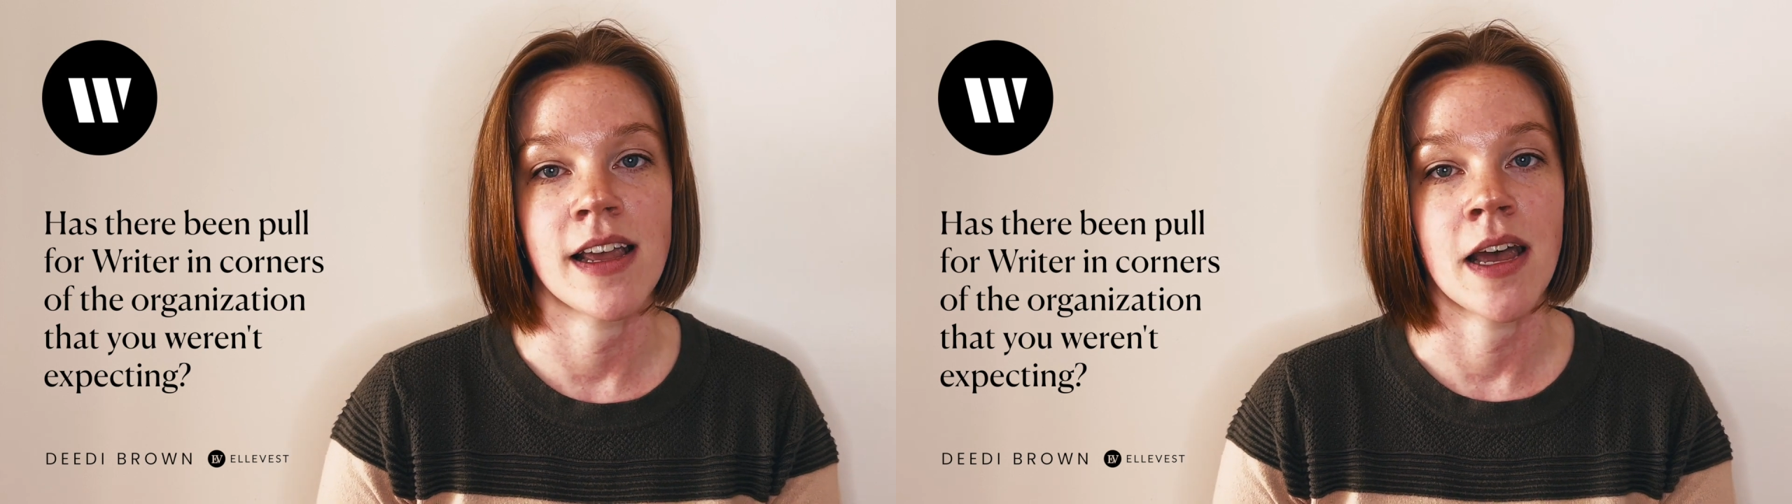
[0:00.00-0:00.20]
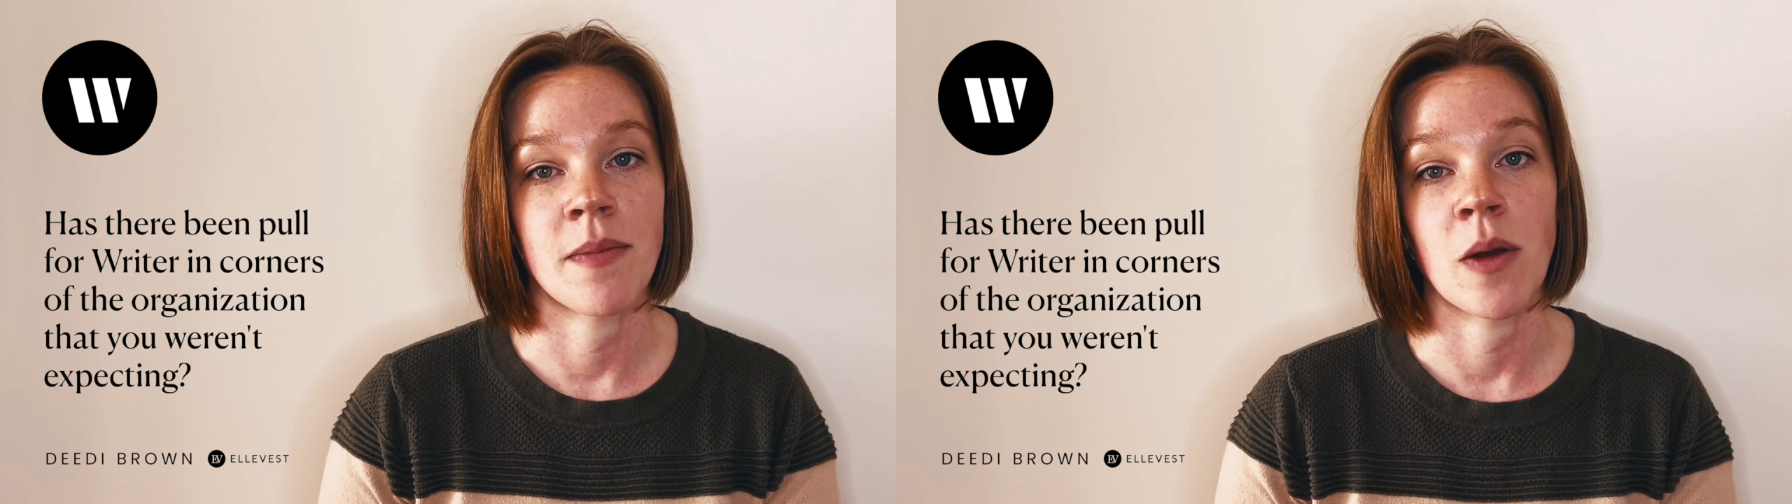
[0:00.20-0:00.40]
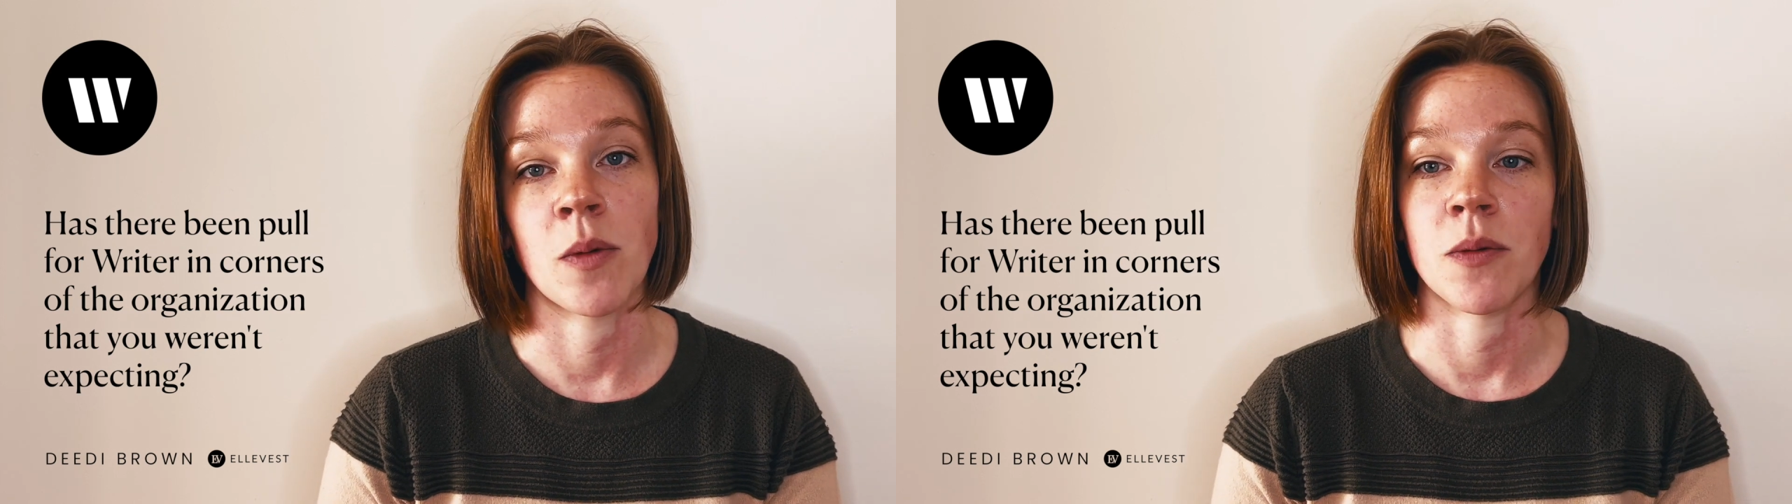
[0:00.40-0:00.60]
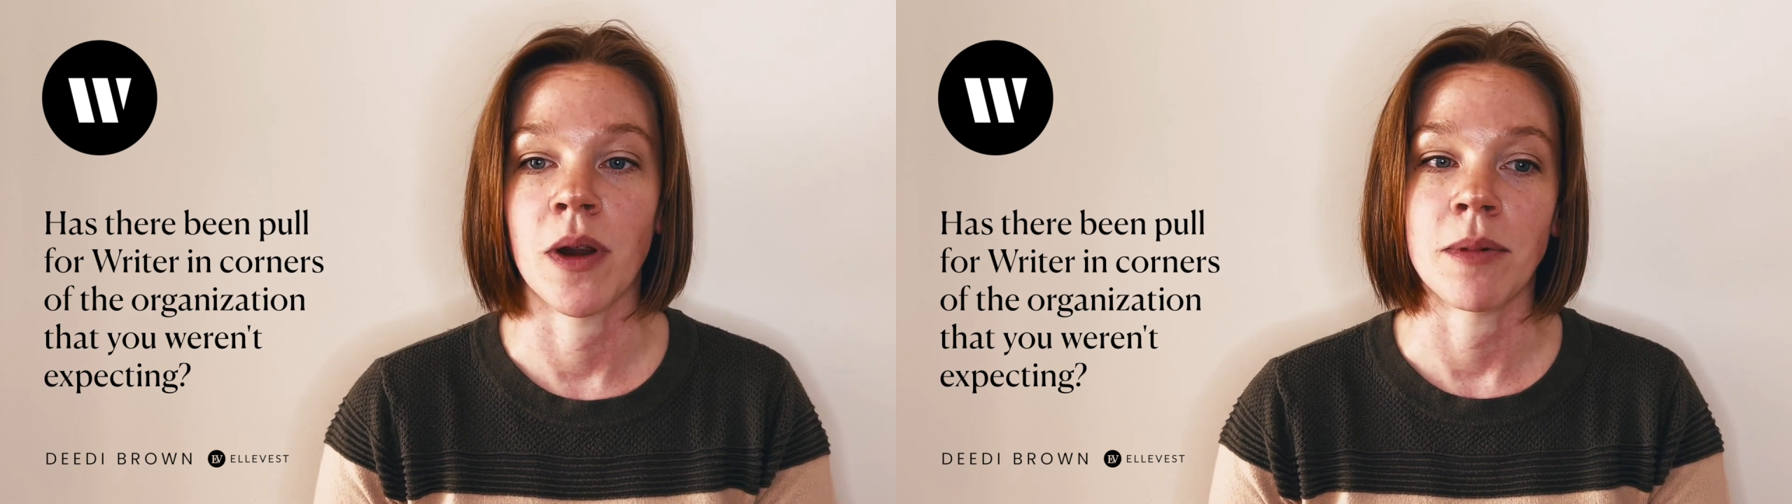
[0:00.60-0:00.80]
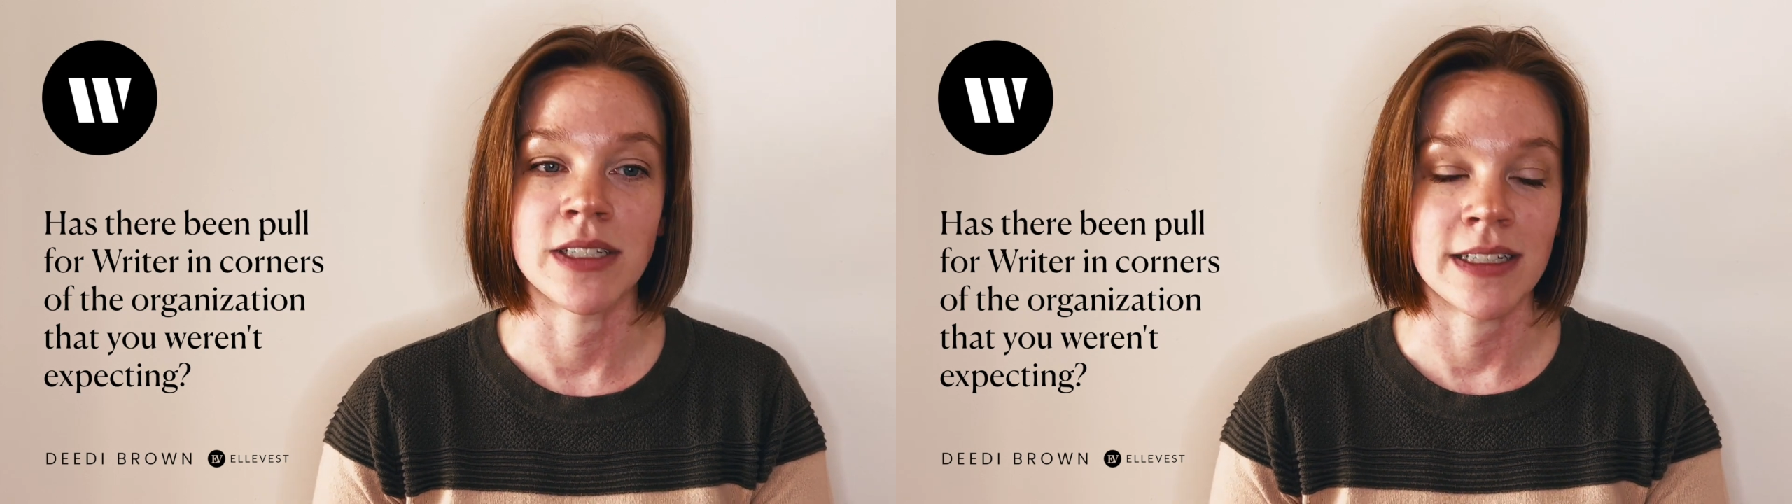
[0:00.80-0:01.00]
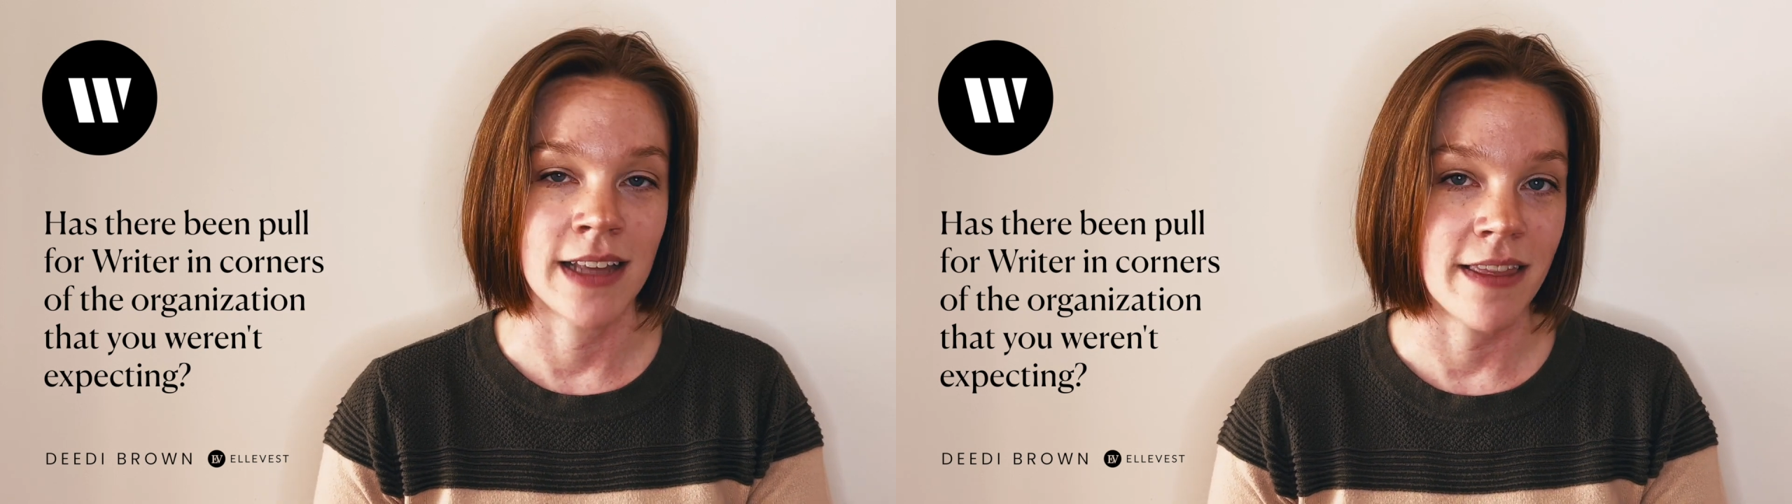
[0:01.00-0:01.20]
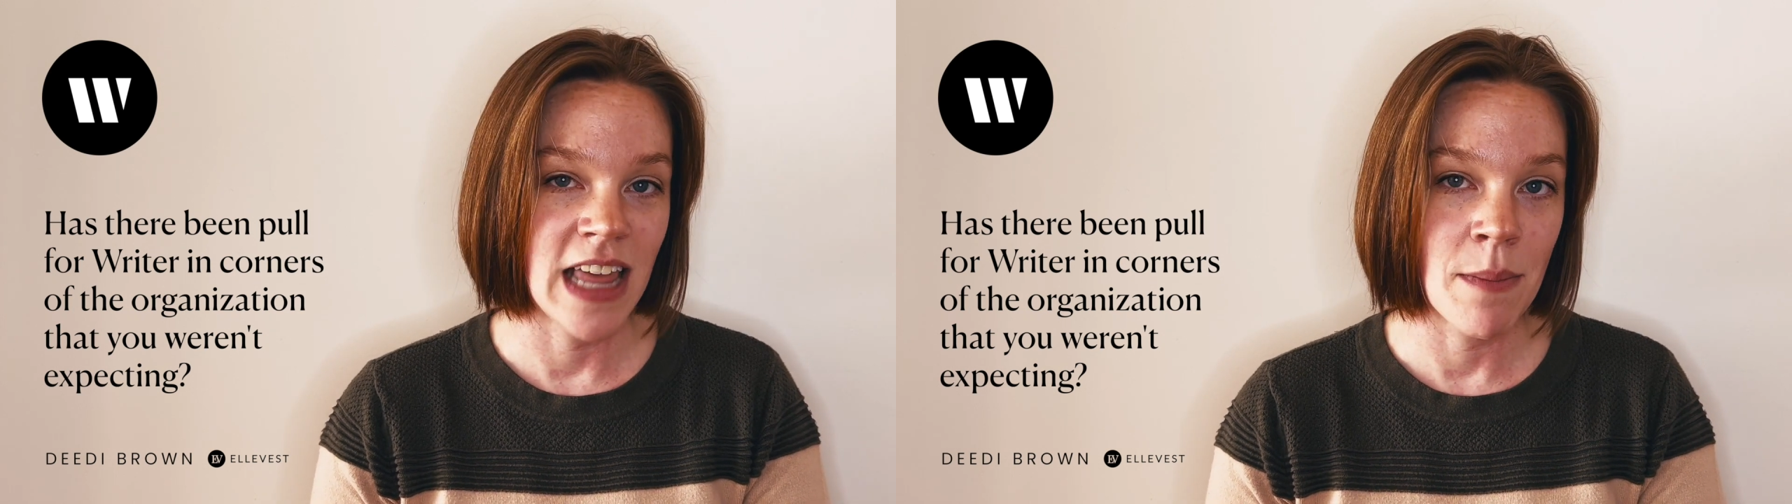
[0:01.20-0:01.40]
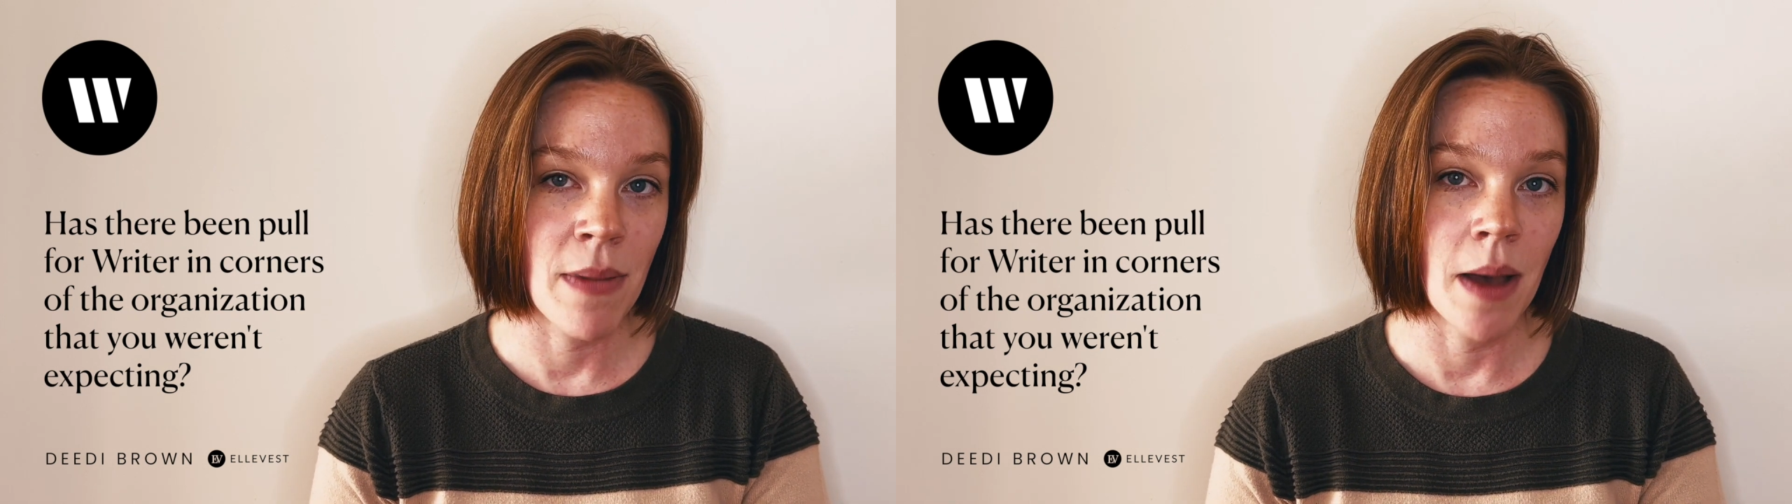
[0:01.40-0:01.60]
that we were able to set
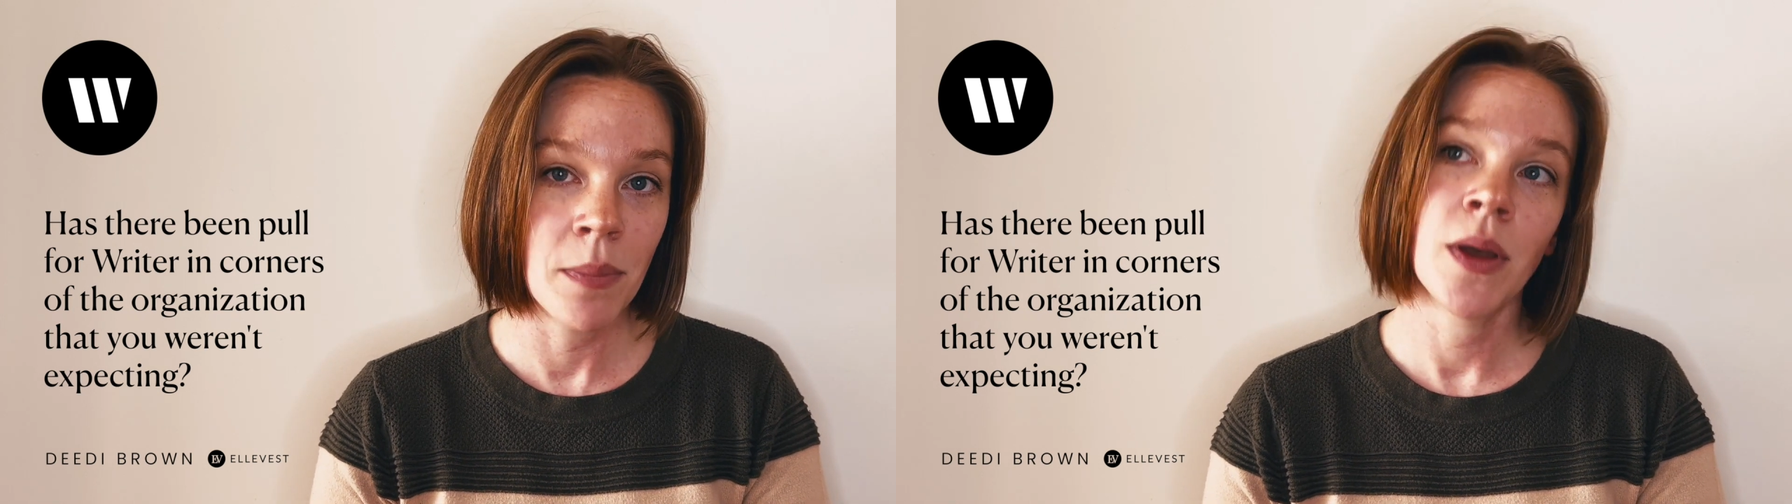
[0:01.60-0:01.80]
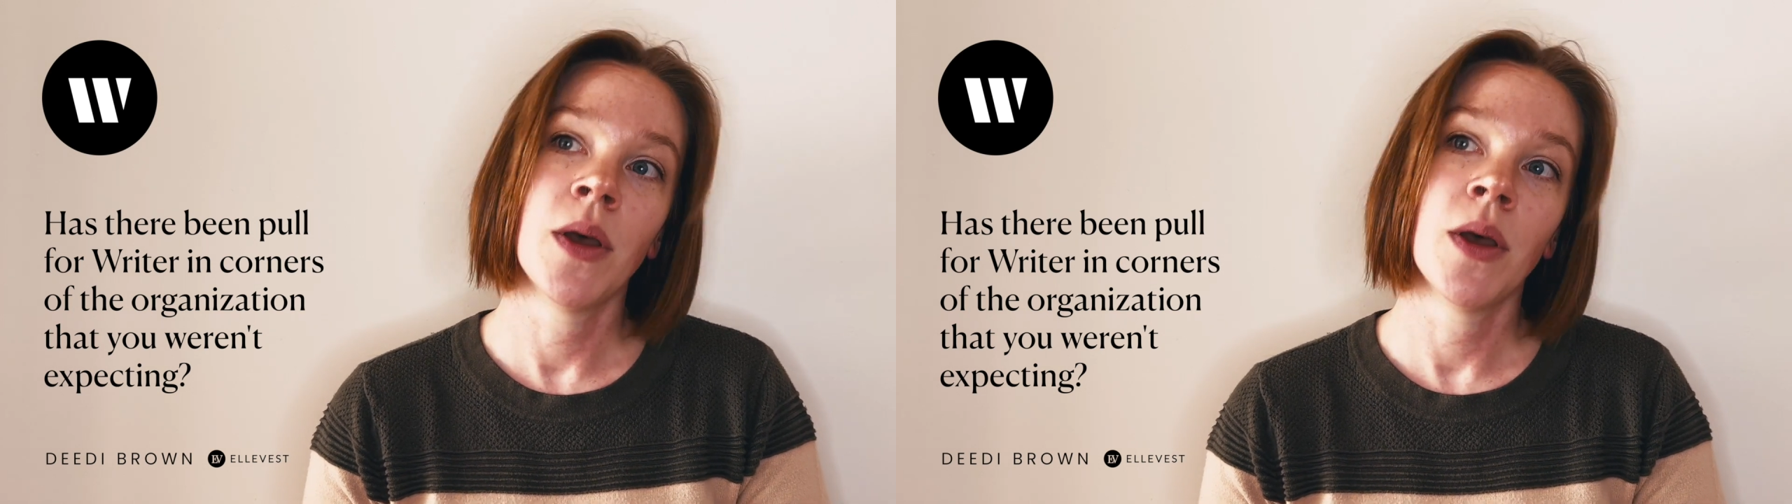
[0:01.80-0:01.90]
them up.